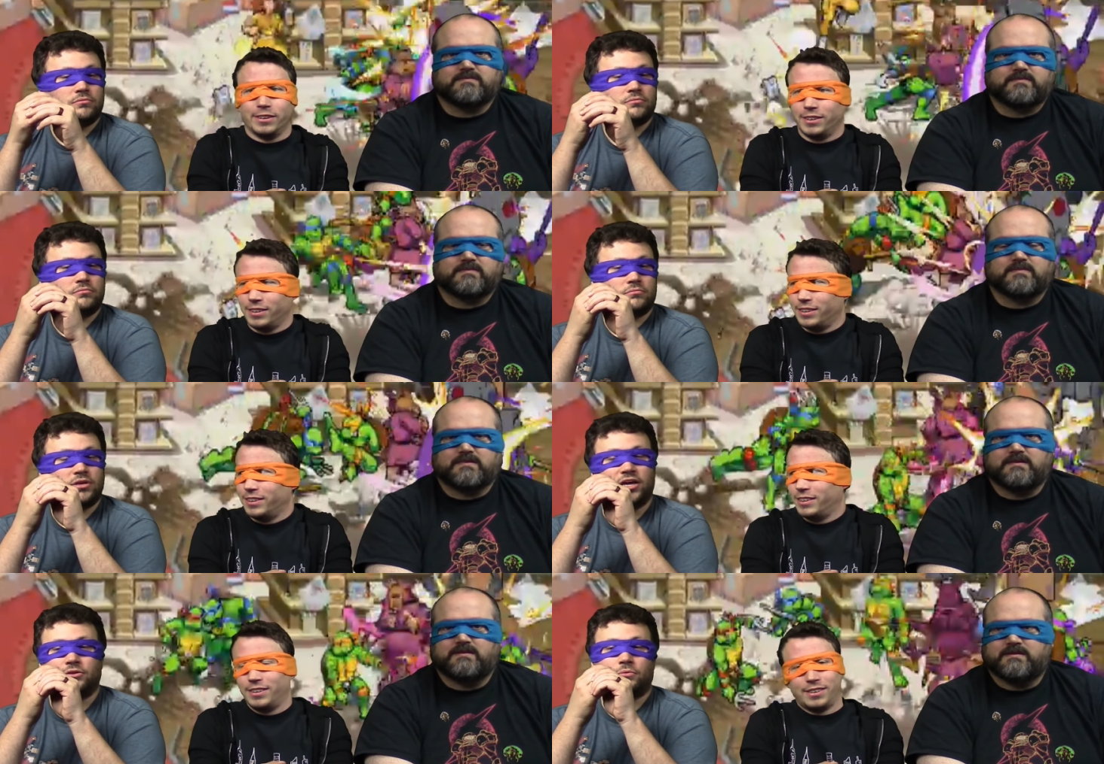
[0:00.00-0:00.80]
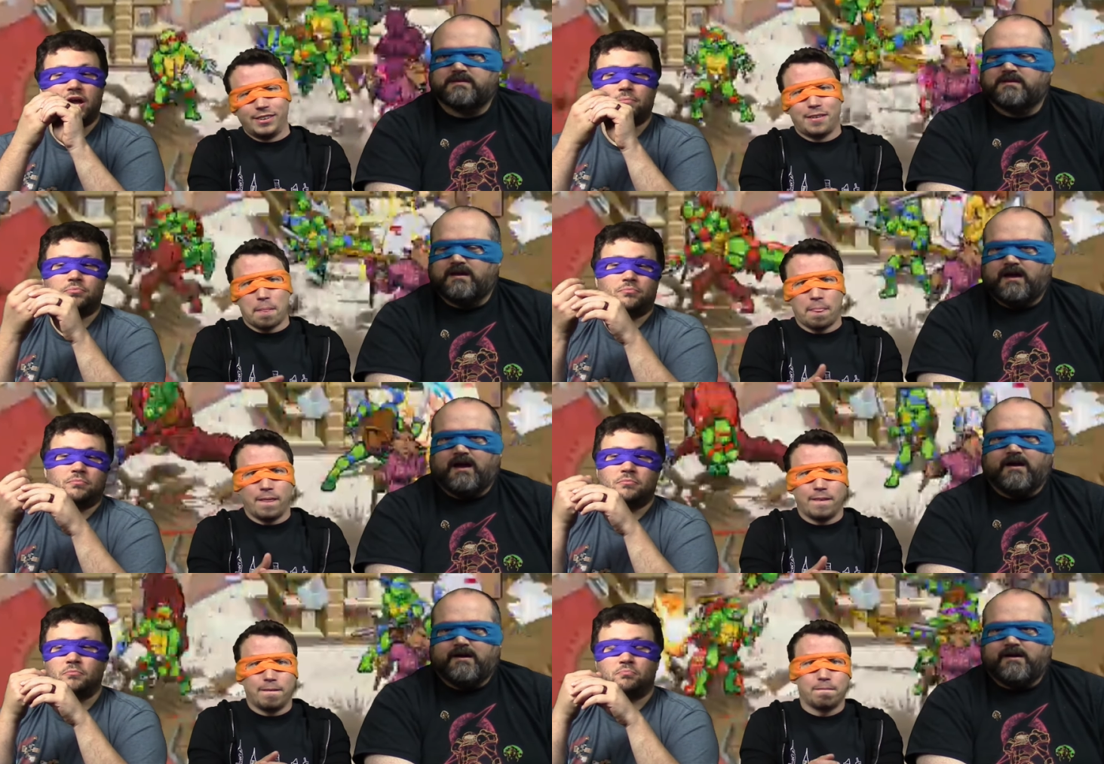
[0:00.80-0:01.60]
Speaker 1: and yeah, the rap
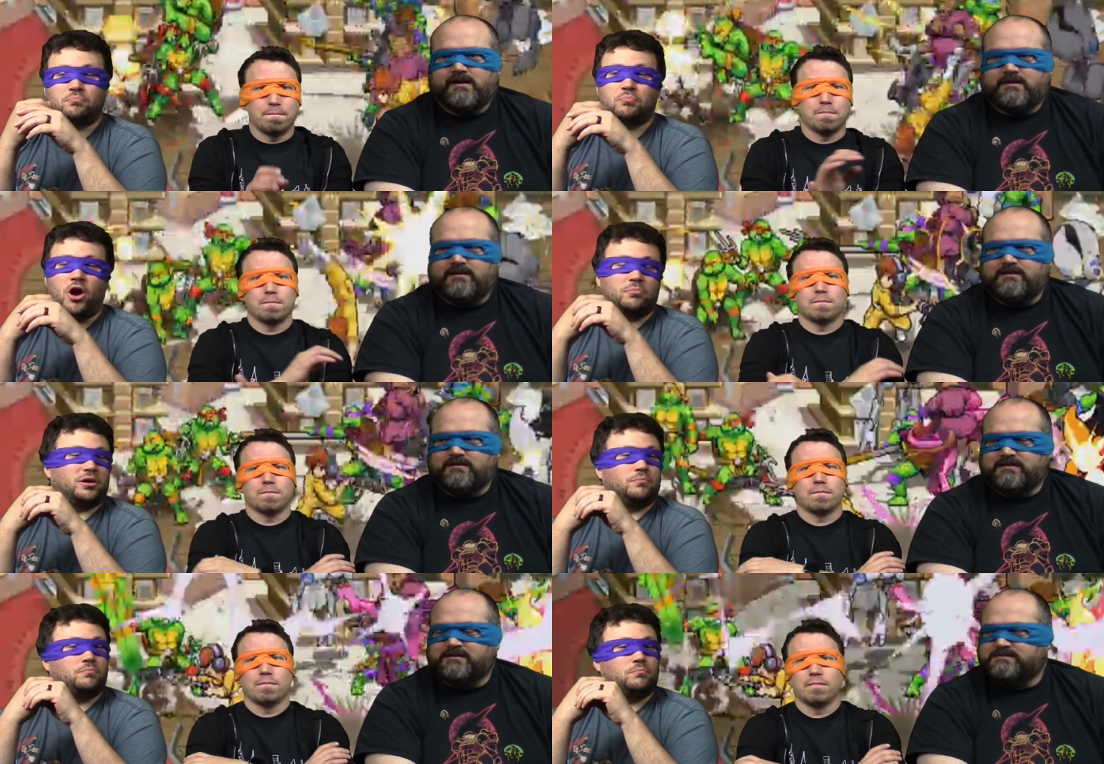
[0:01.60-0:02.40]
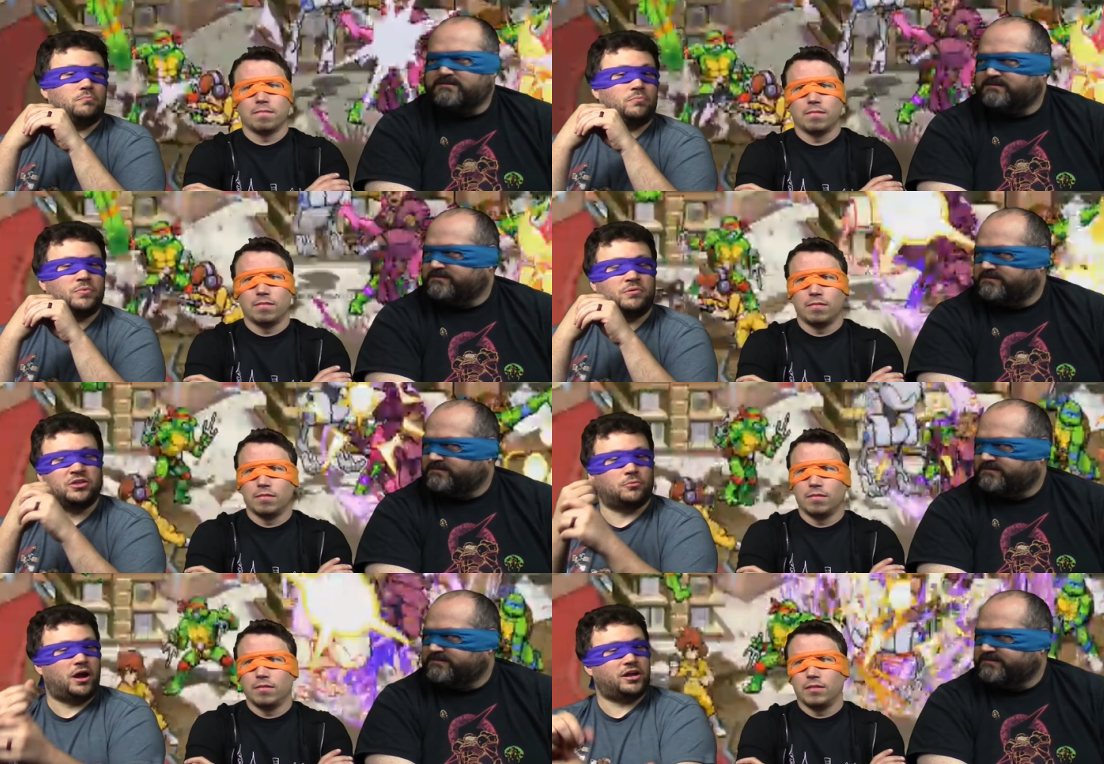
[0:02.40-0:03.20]
probably
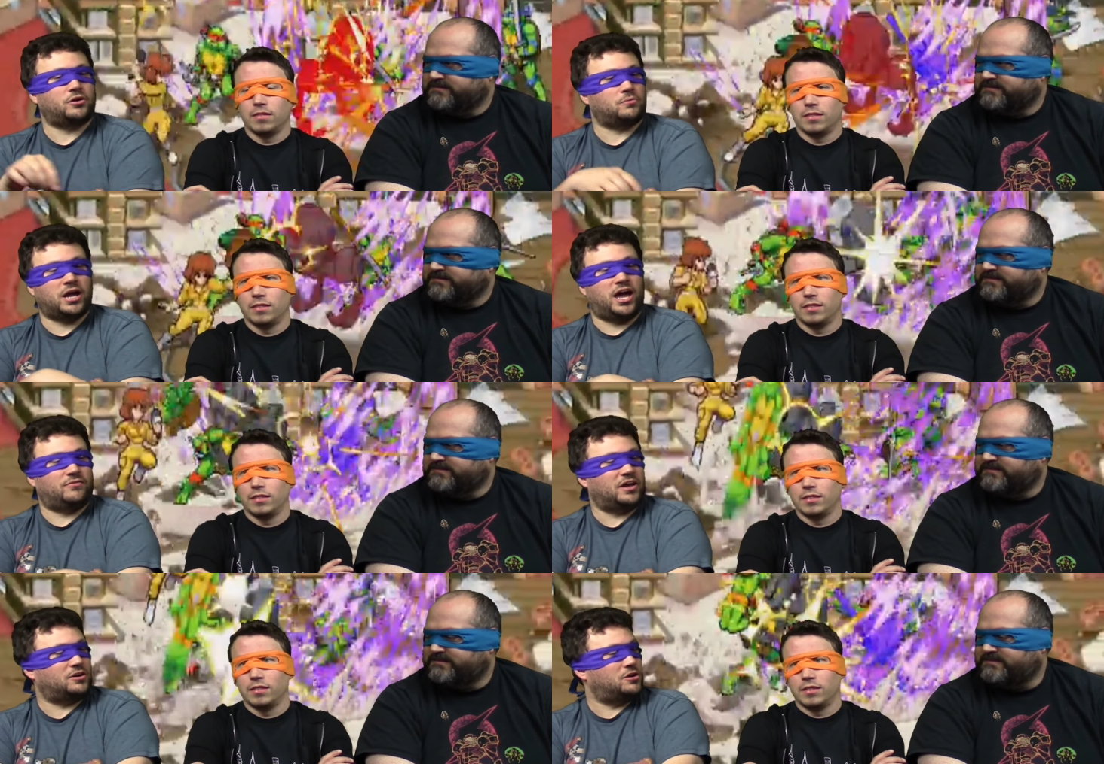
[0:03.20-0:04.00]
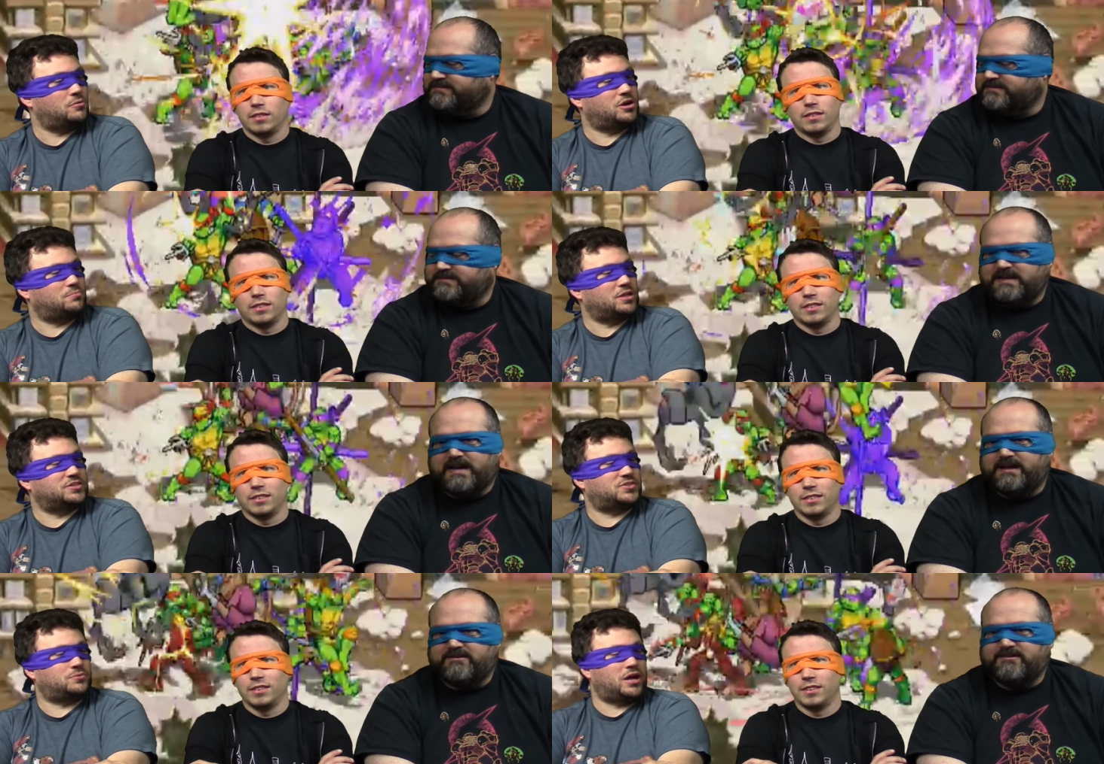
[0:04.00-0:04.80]
either Mike or Raph. I don't know where to
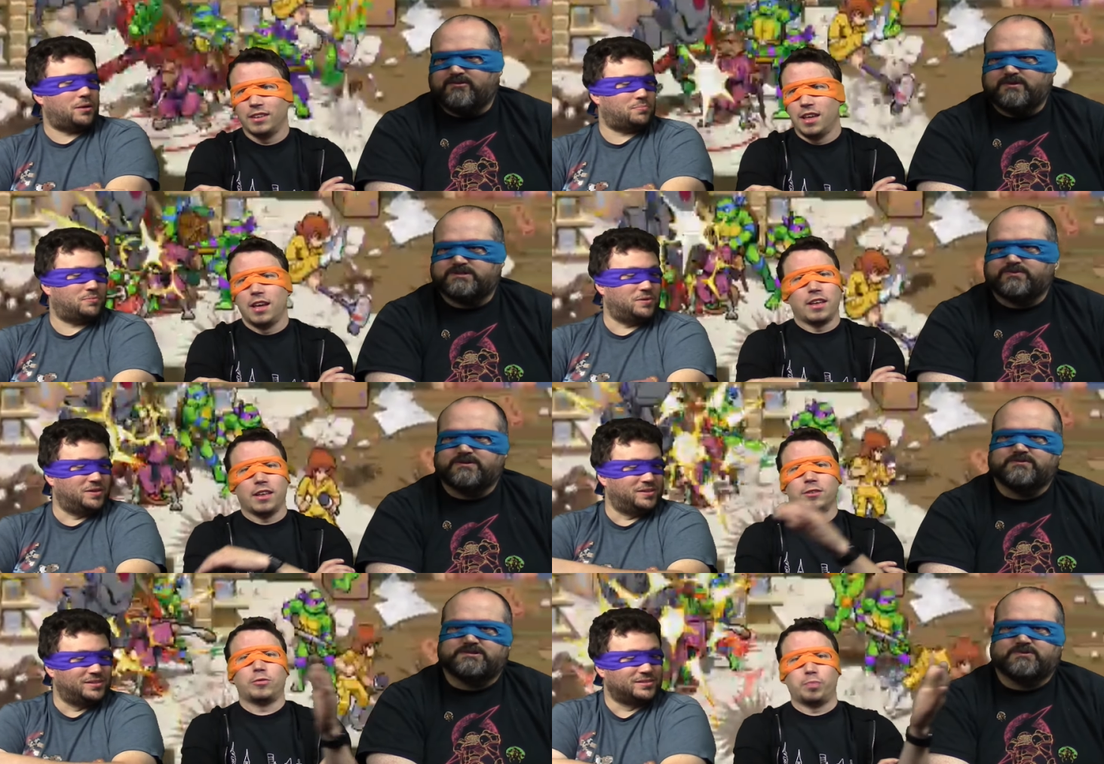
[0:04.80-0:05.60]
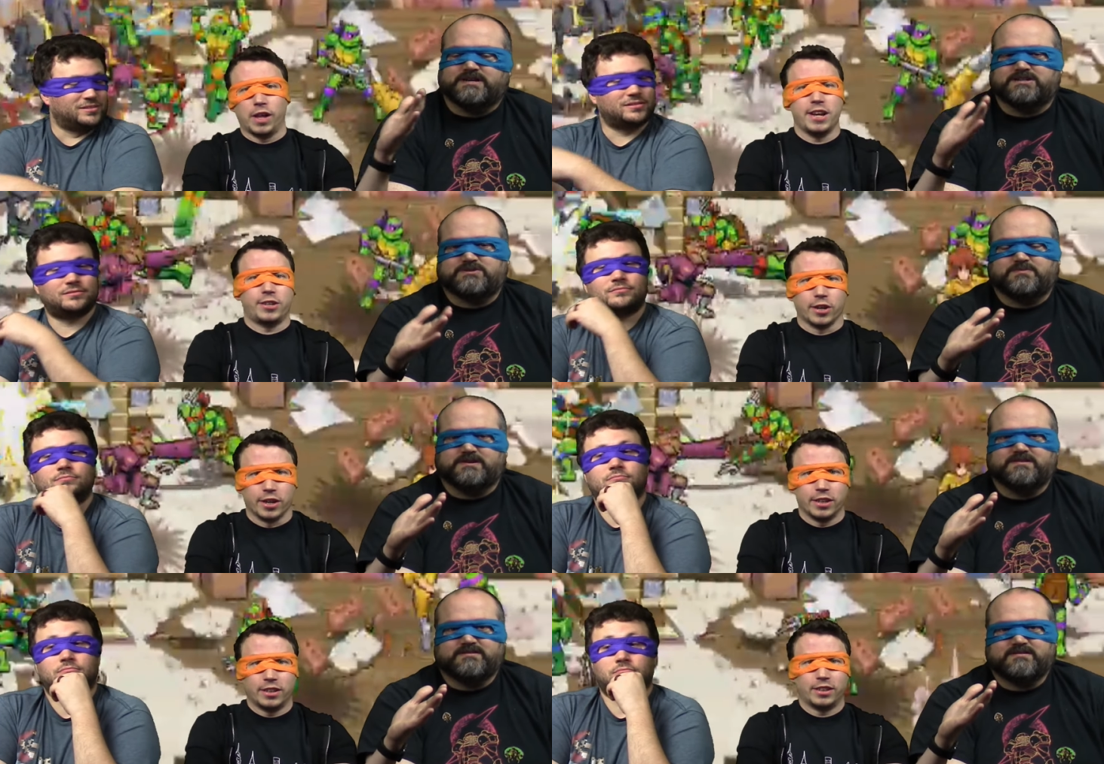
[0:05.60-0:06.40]
place. Yeah, I don't rap. know which one was
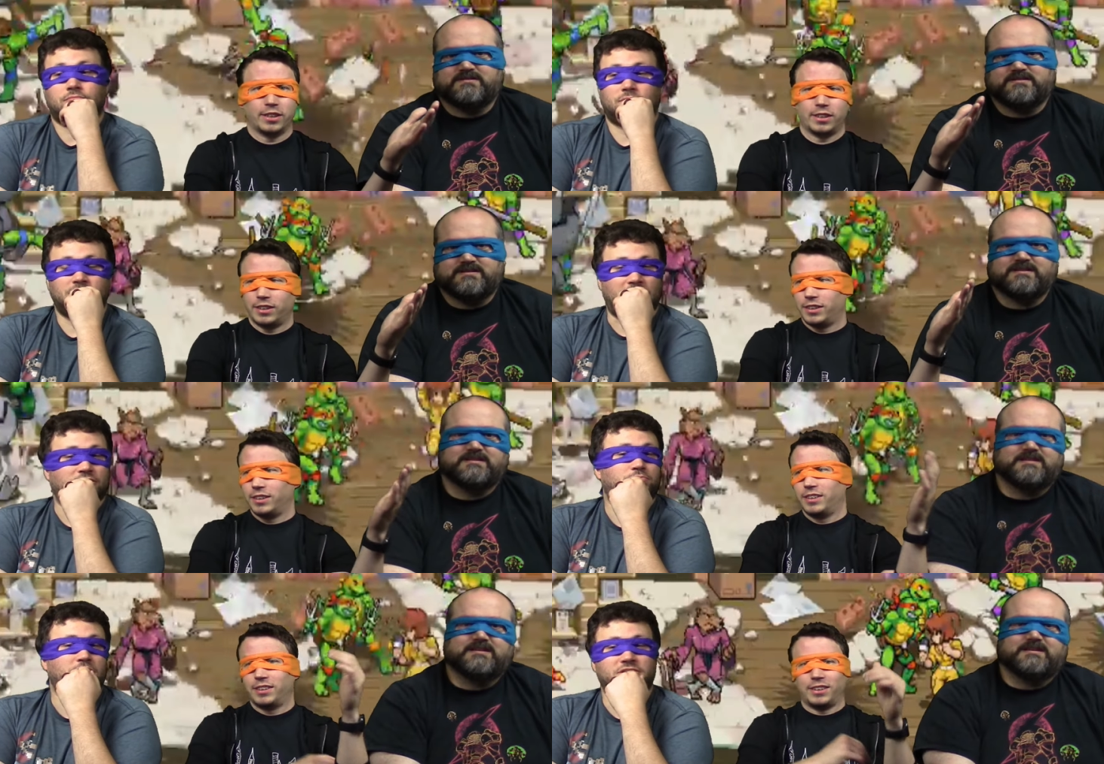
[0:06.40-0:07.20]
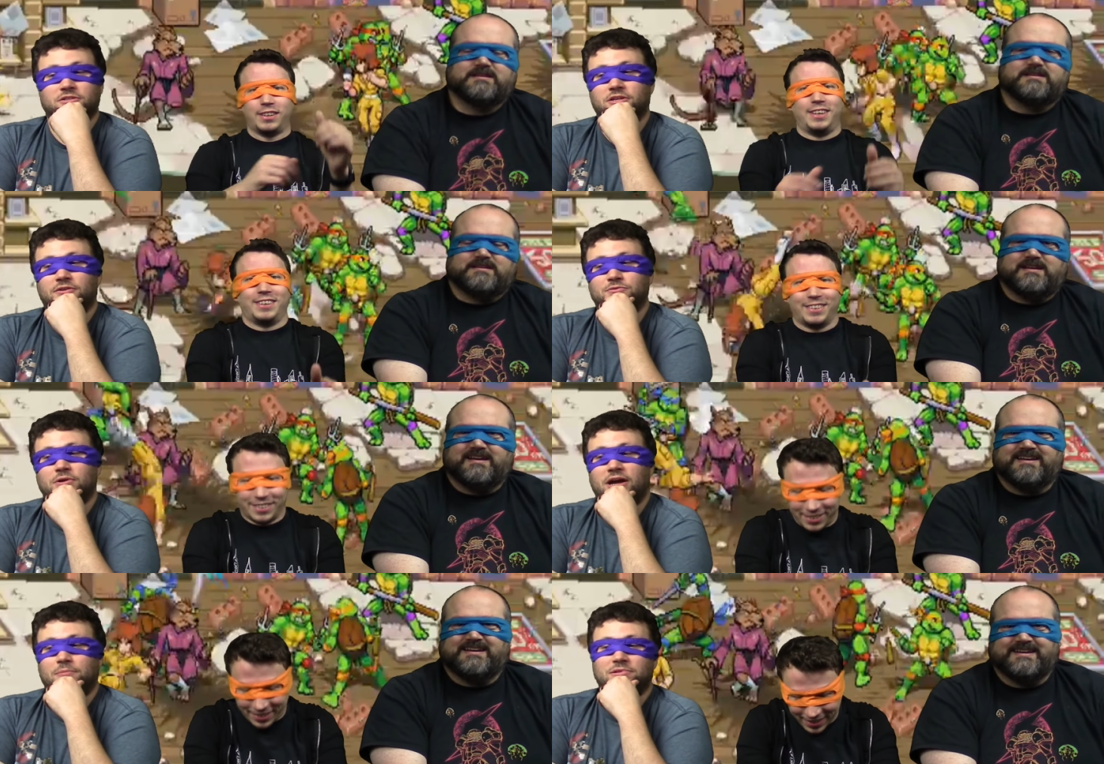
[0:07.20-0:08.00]
Splinter. Which, but, yeah, Splinter loves
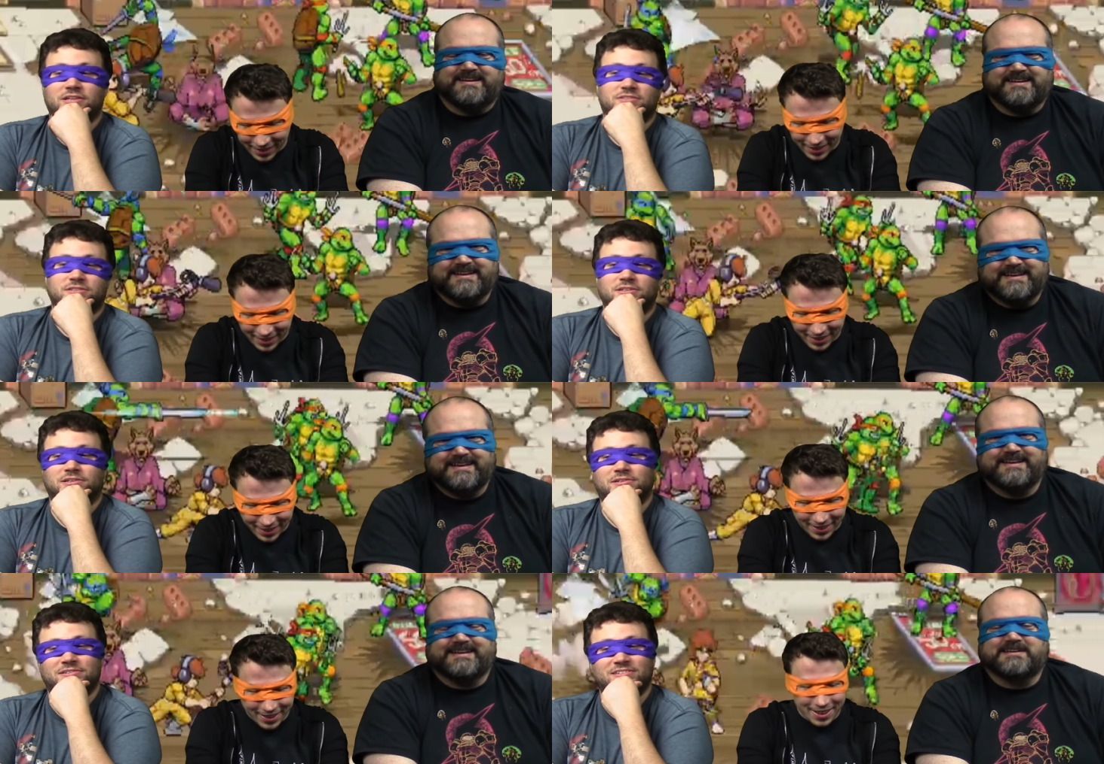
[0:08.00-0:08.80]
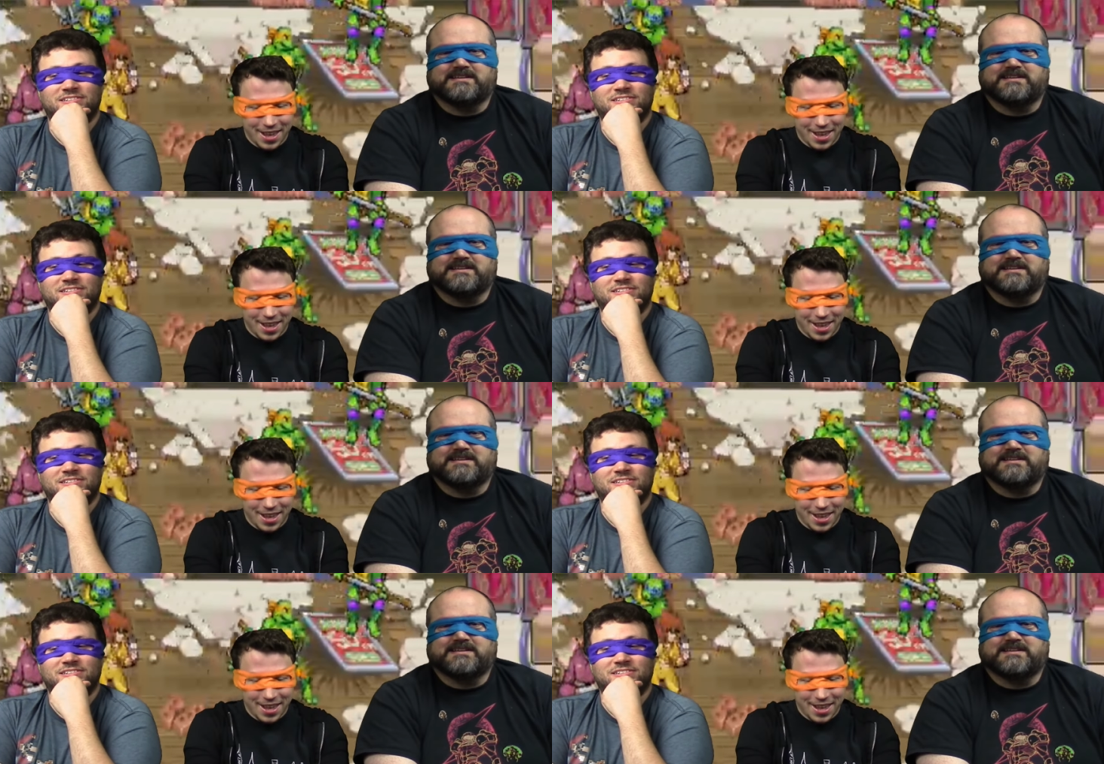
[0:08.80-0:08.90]
rap. That's you know.